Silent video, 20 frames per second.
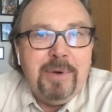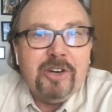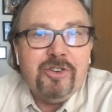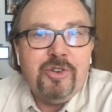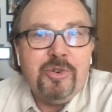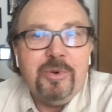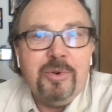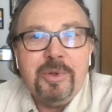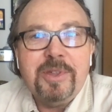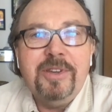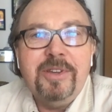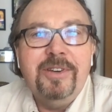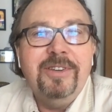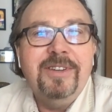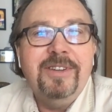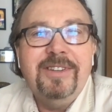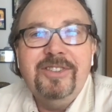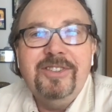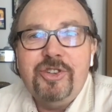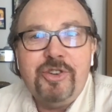pictures,
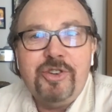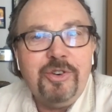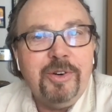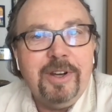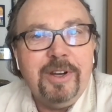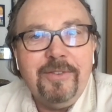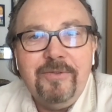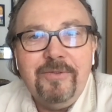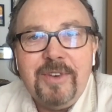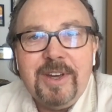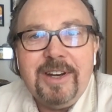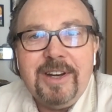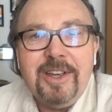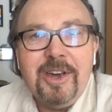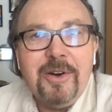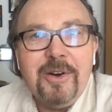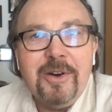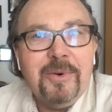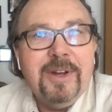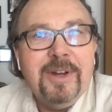shooting
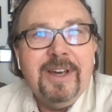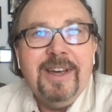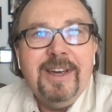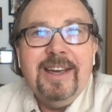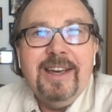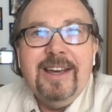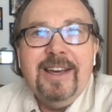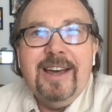video,